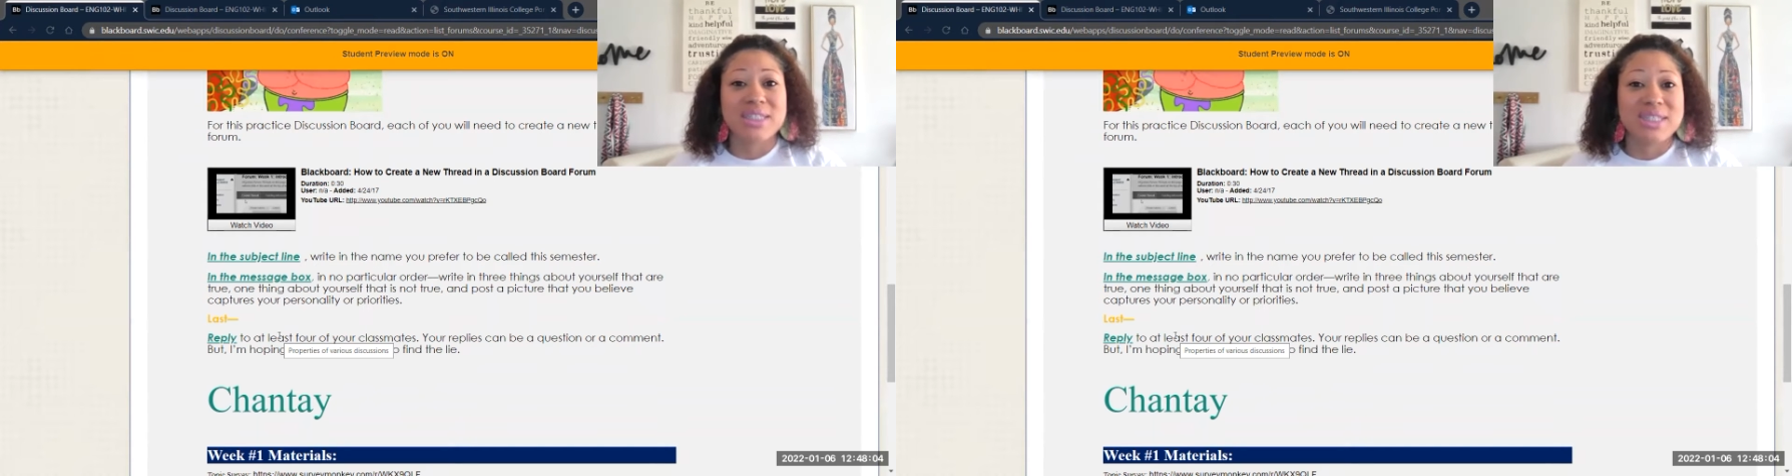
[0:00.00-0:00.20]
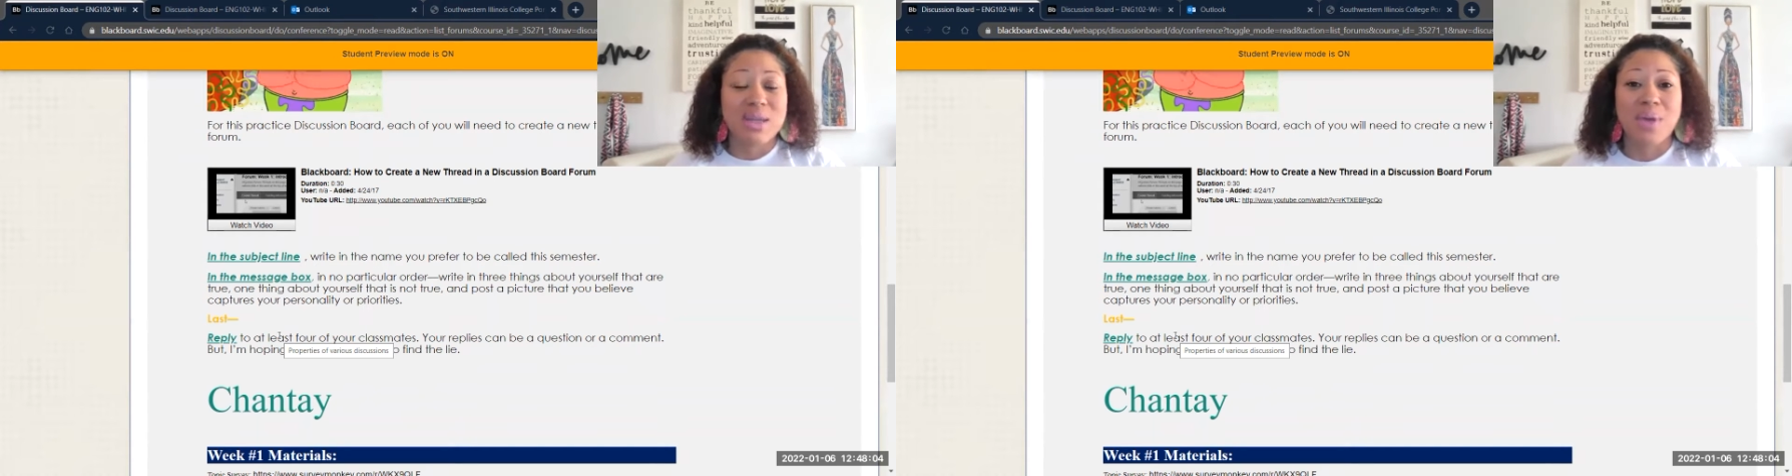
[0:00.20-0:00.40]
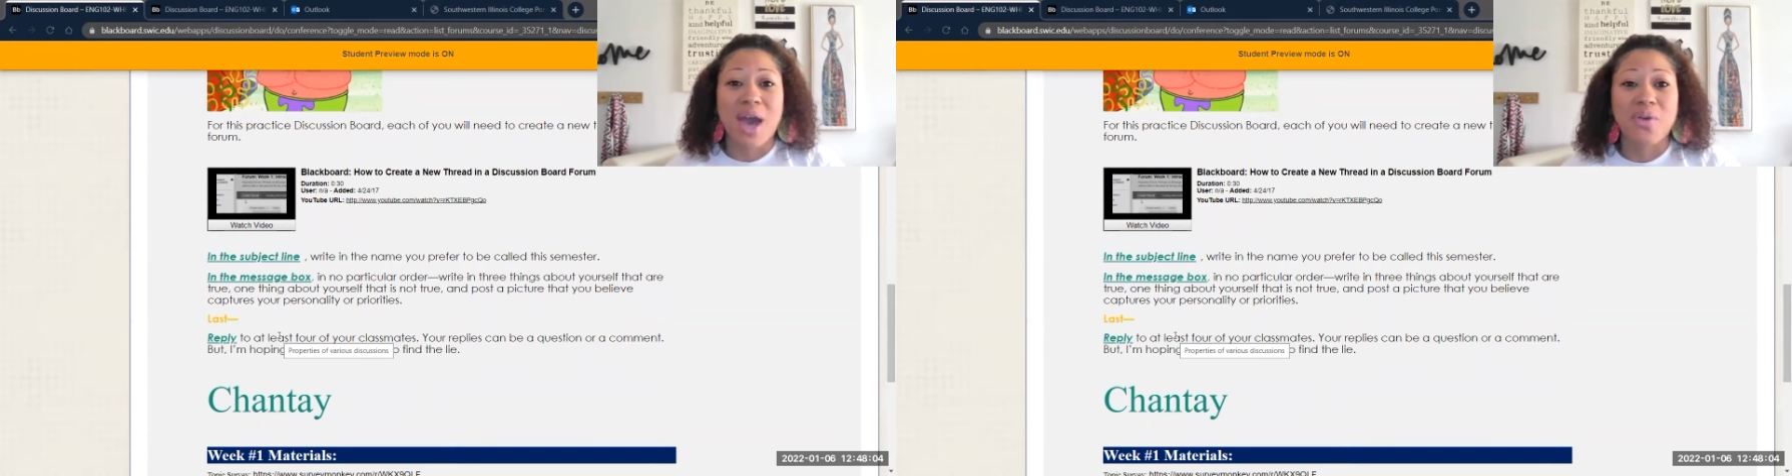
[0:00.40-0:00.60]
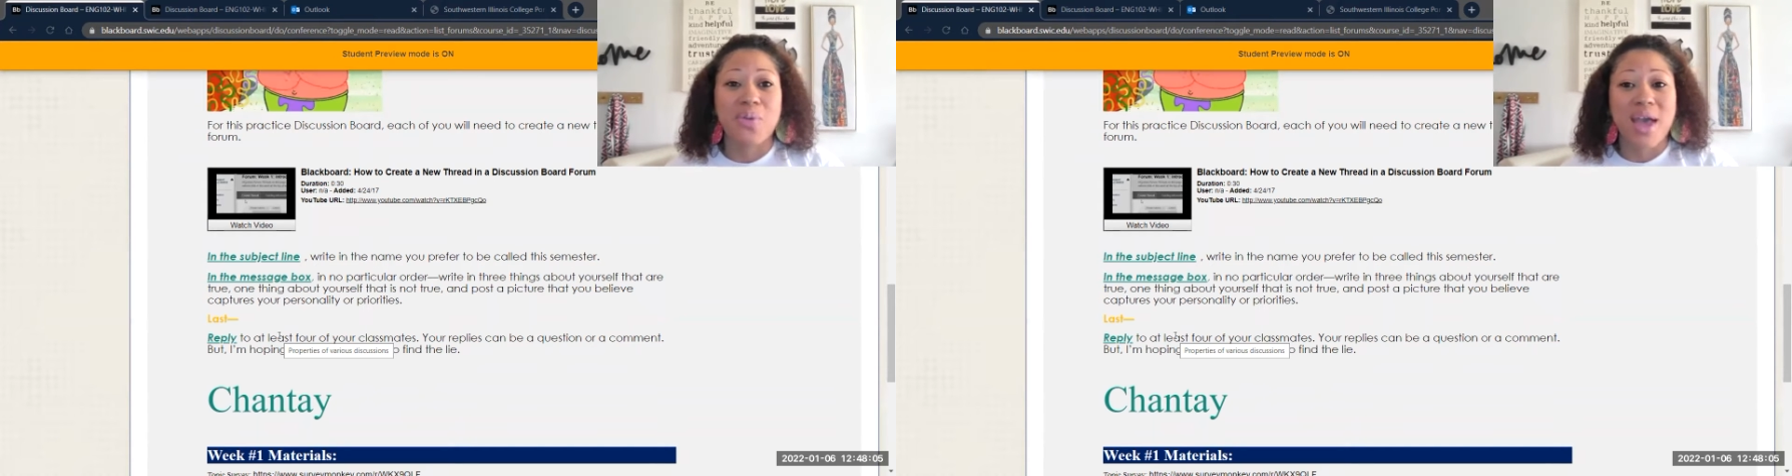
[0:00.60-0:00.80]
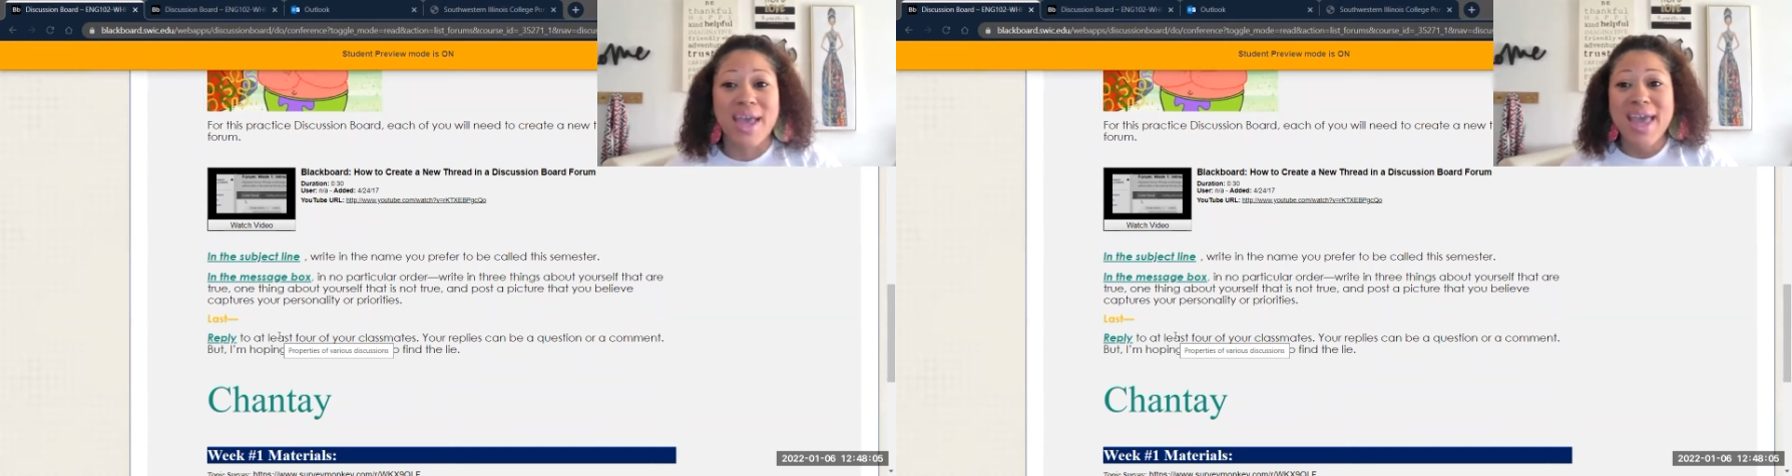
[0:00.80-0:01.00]
in some kind of
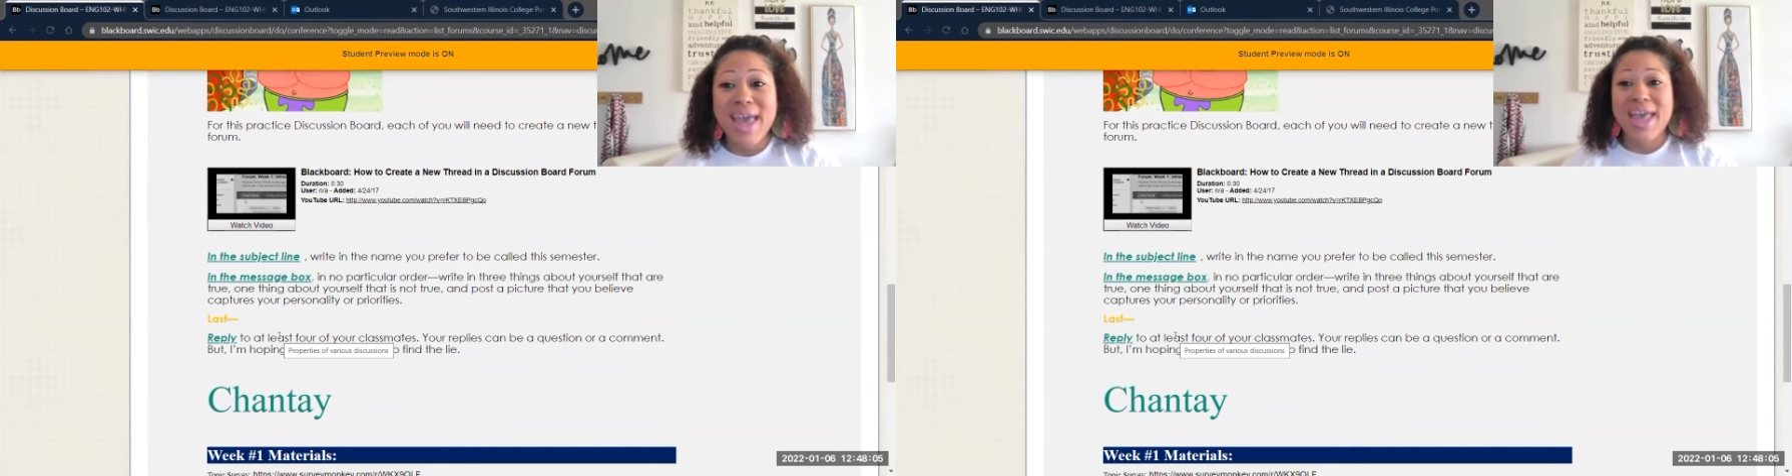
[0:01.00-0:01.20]
way.